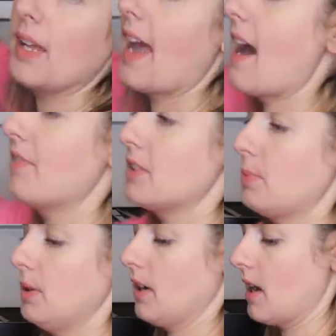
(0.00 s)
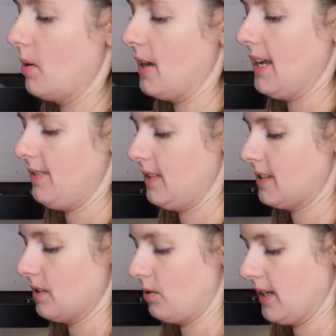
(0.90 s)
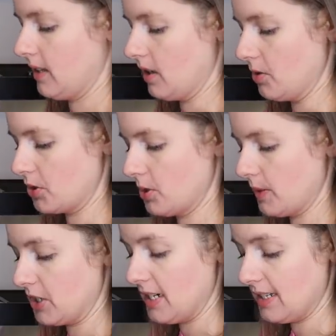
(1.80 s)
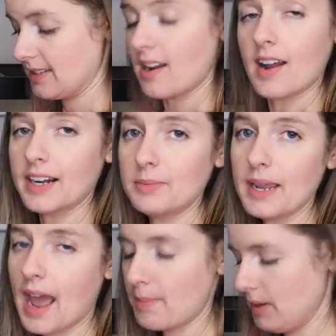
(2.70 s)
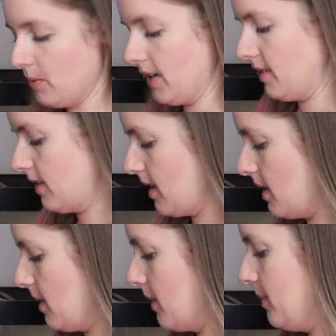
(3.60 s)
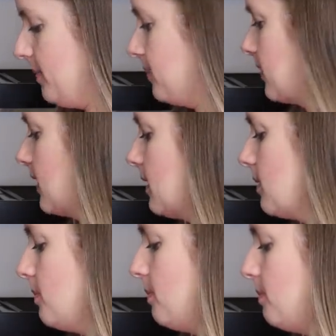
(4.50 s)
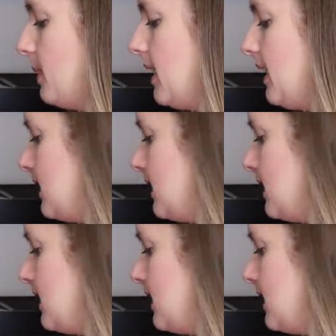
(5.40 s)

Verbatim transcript: we have to put Koa in this little enclosure, which he is not gonna be happy with. But